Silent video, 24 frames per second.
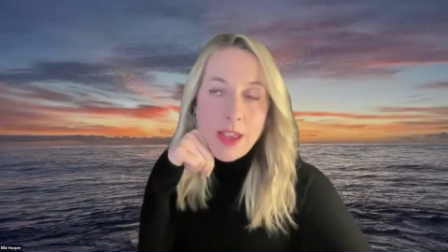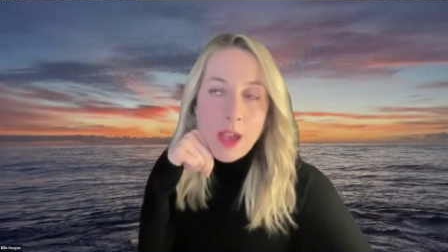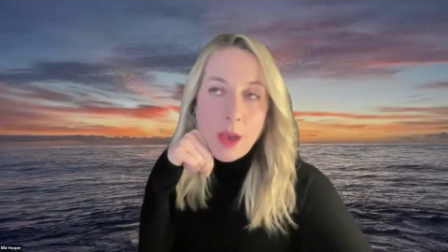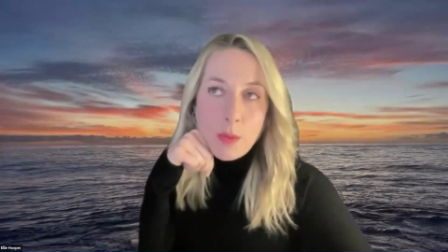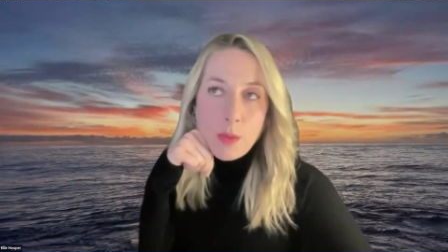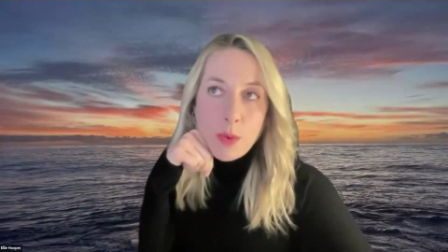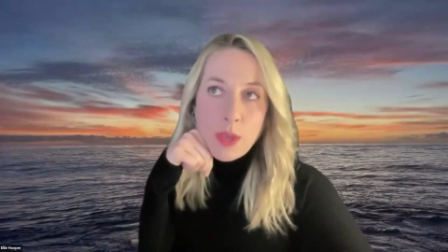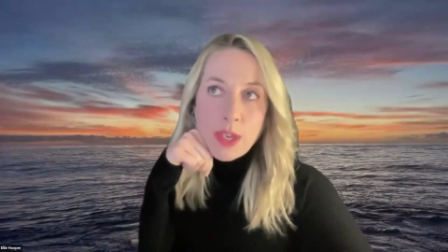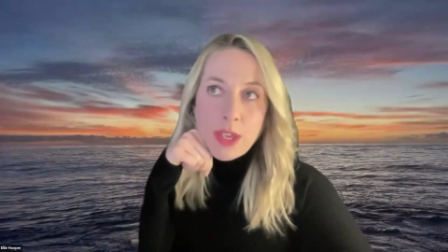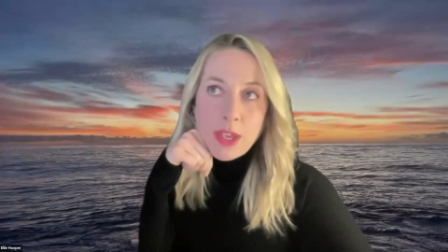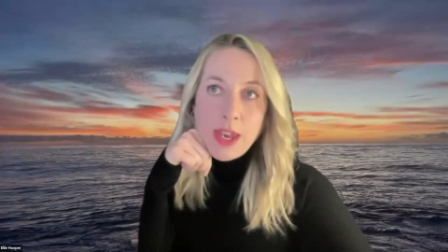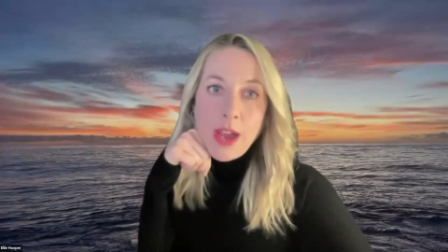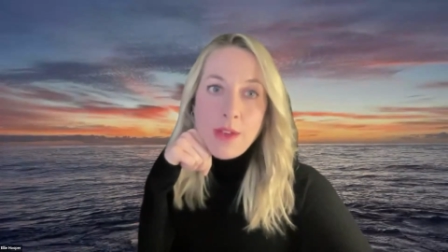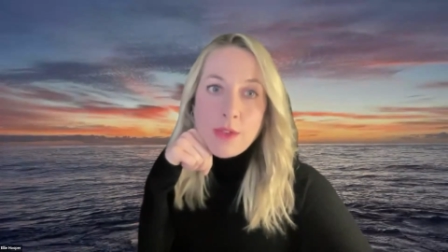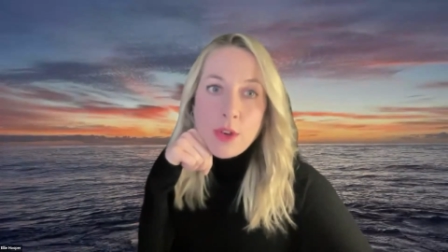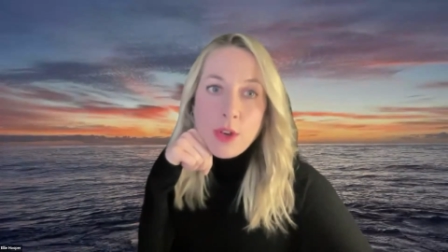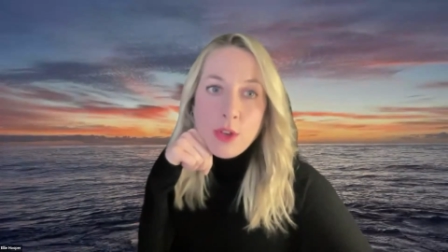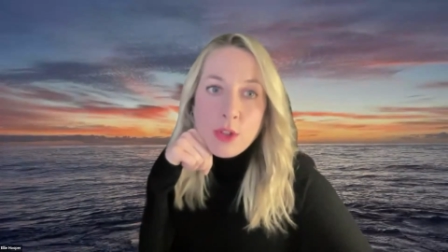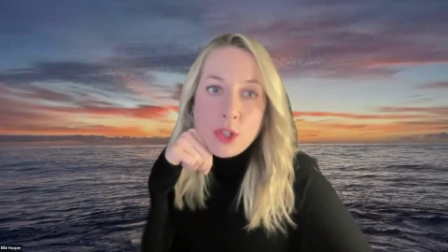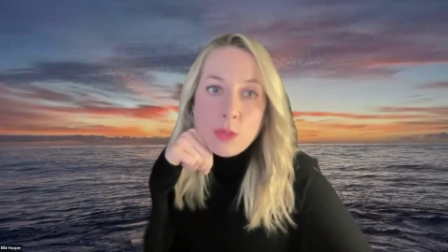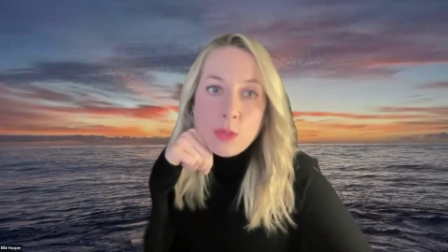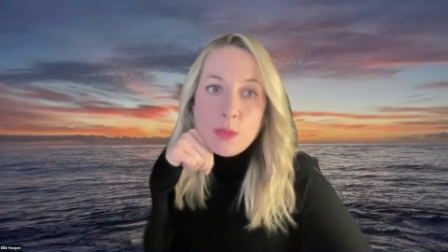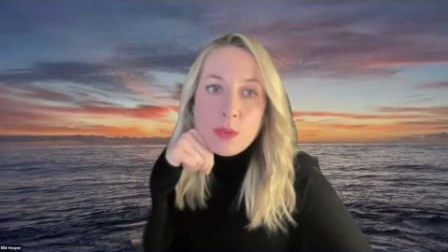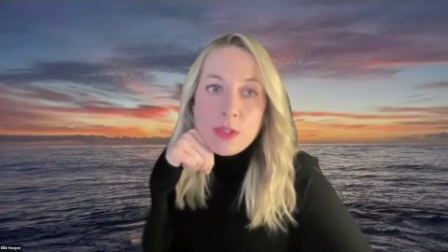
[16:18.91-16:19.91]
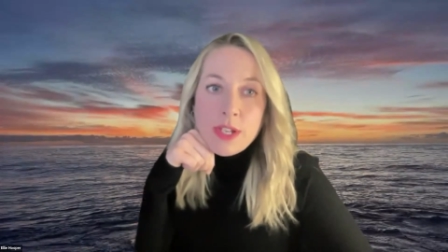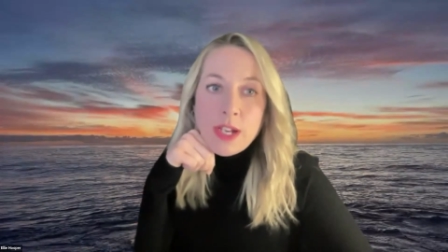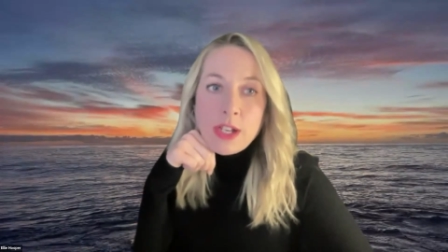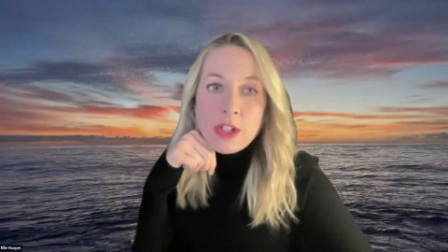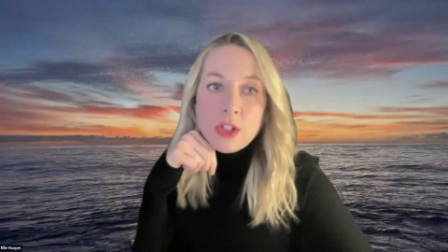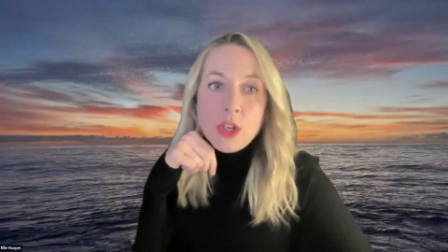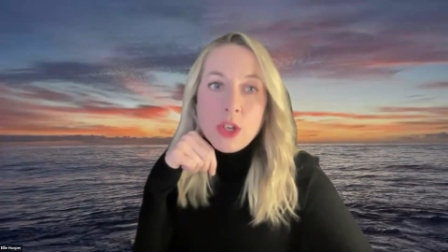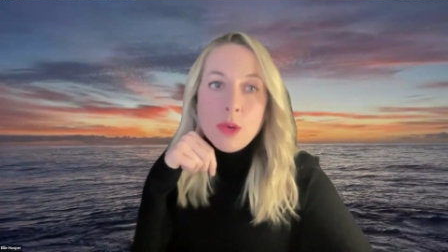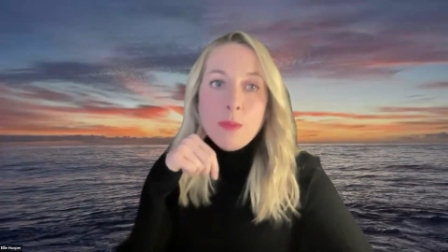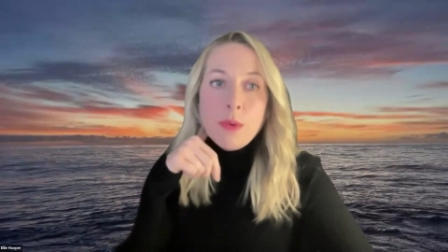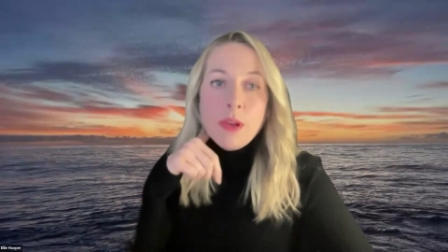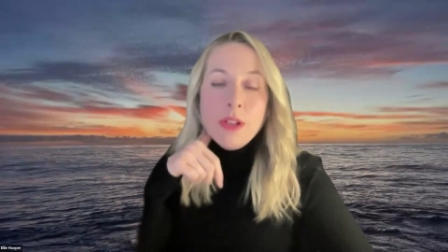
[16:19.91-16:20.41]
yeah, we can have ocean
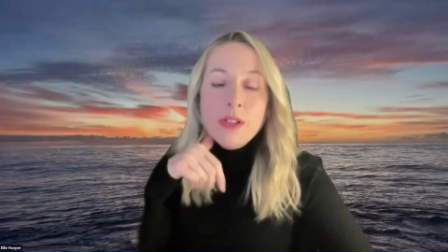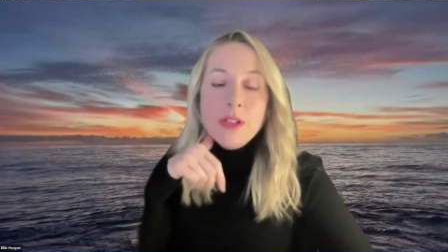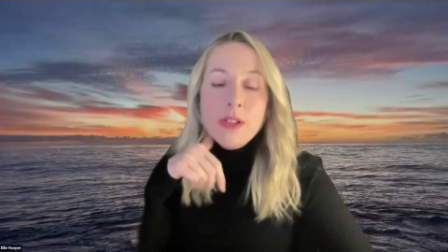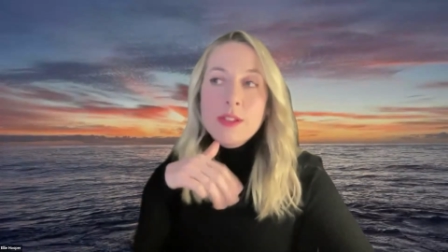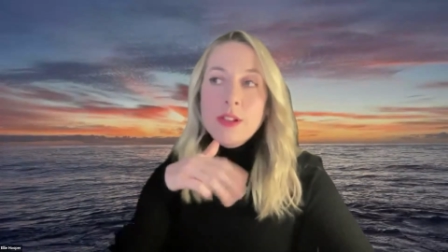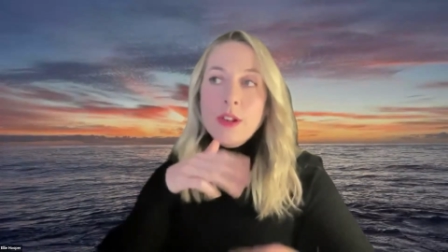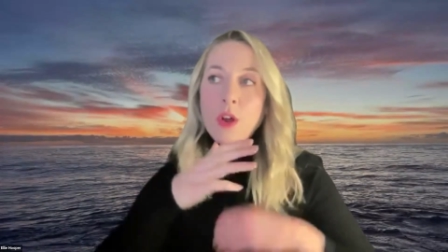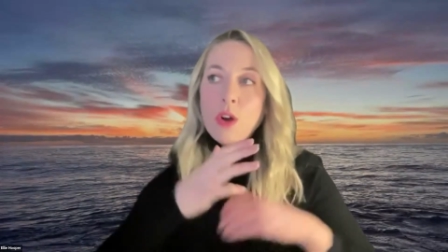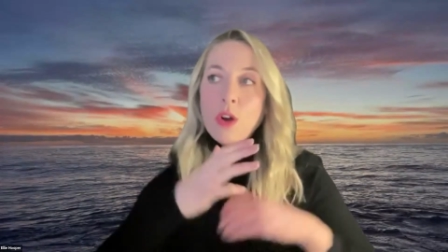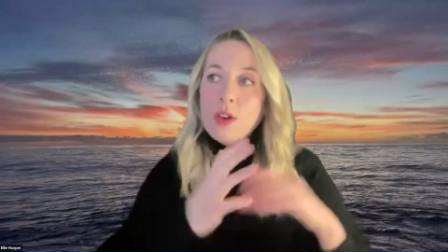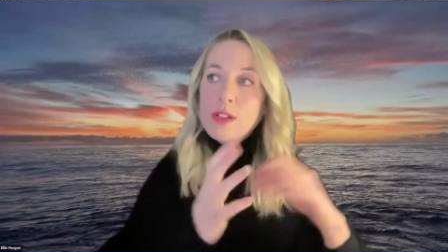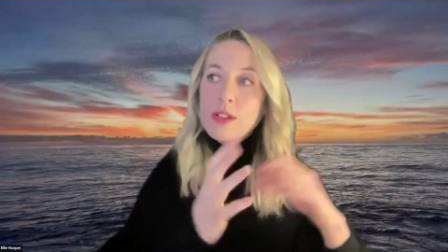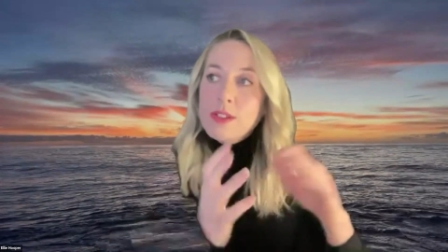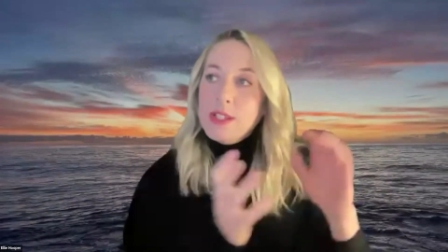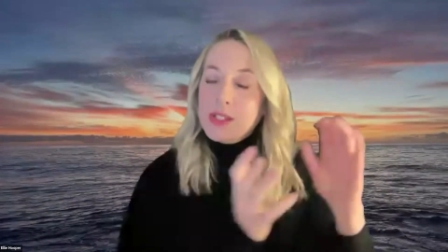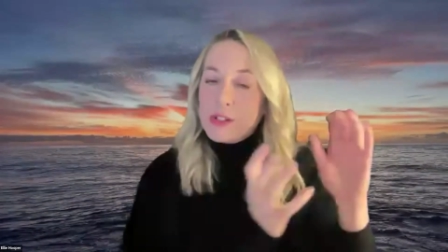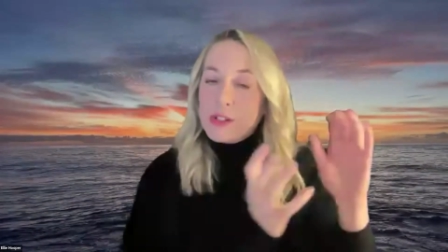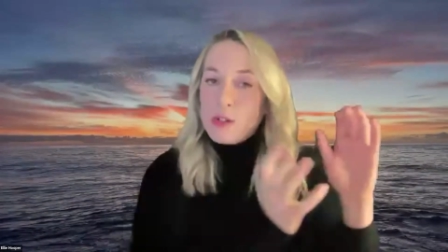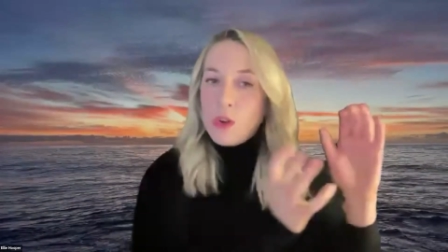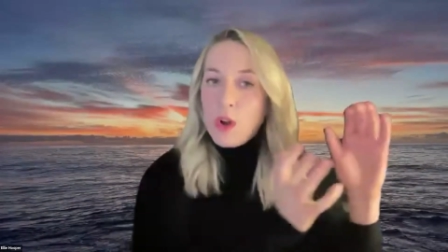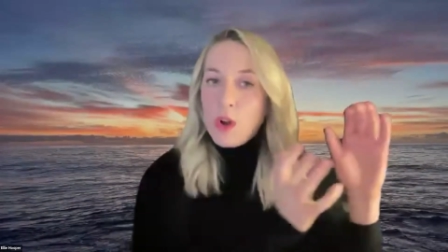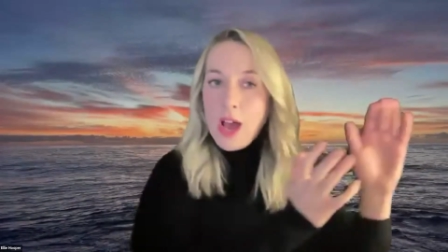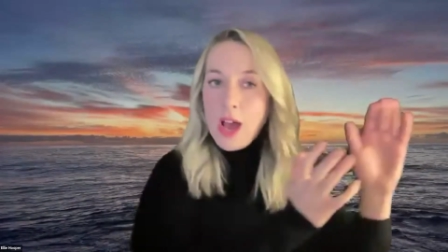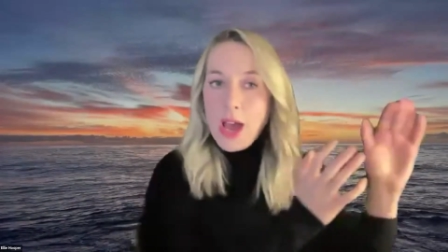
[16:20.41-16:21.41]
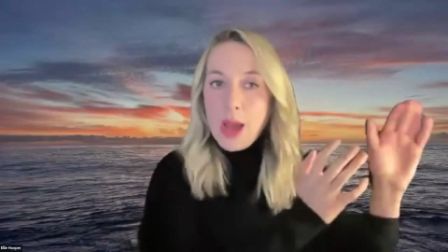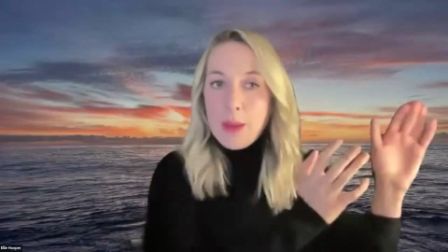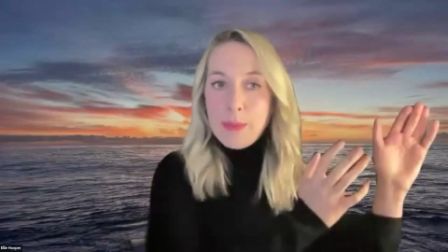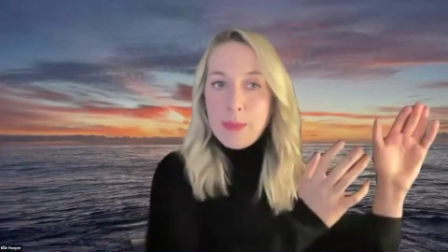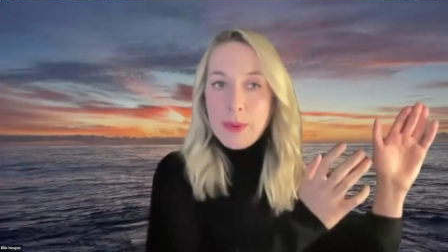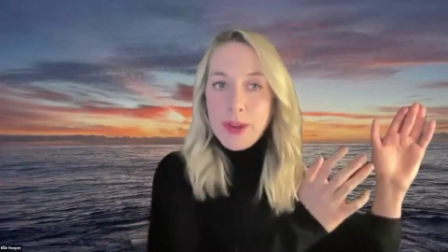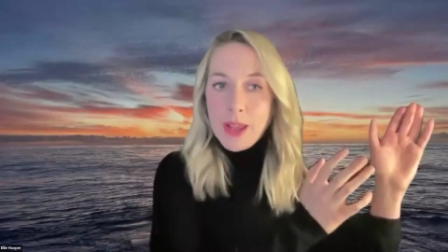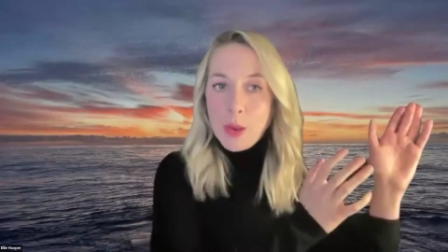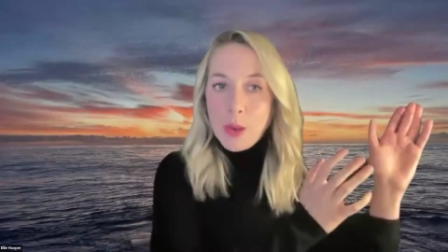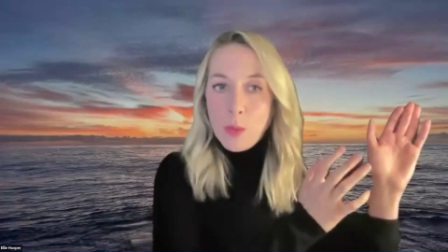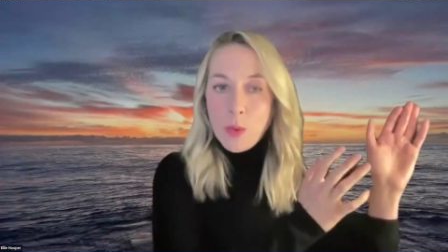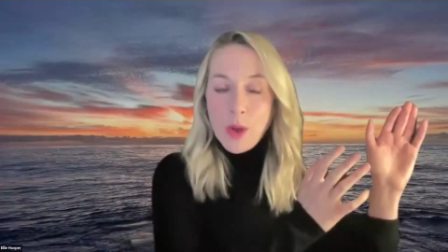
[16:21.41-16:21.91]
protection, but so long as it's not
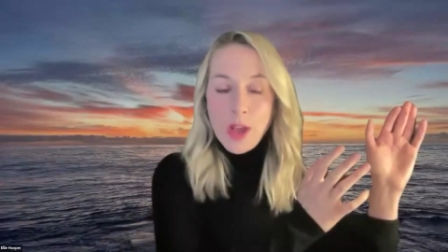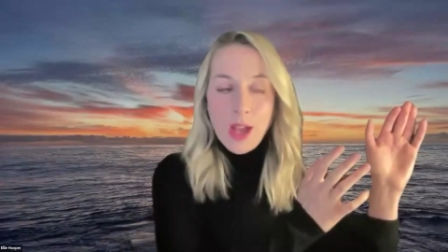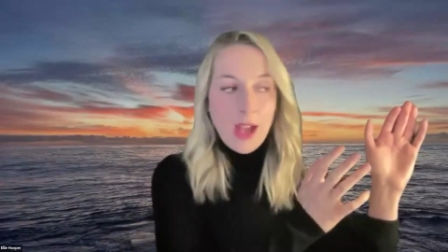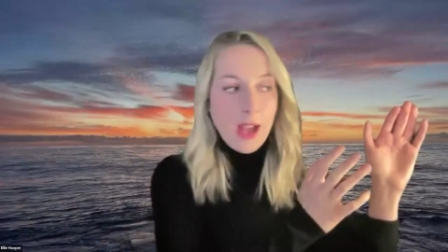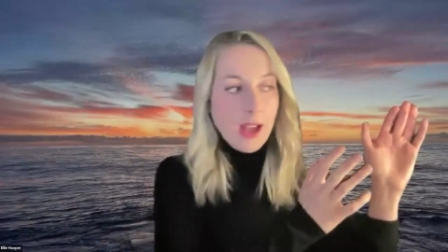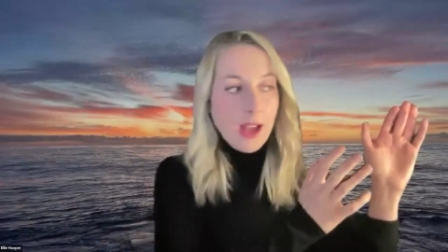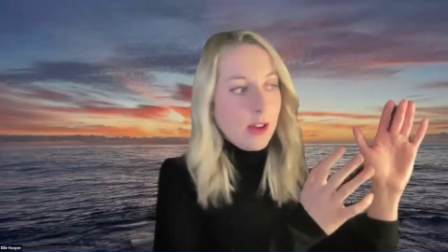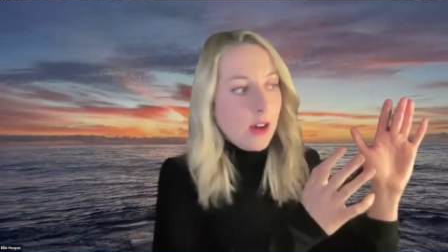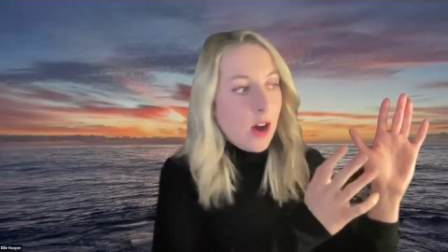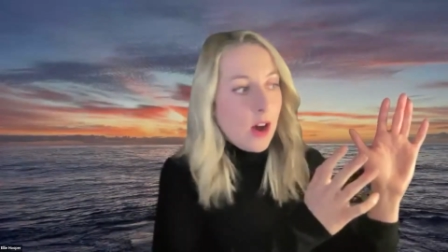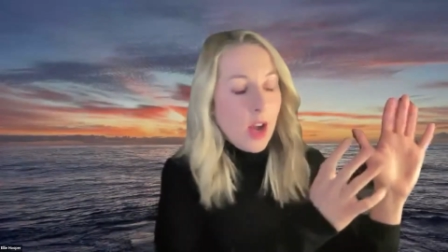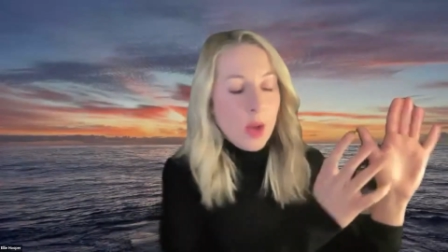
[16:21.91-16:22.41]
happening where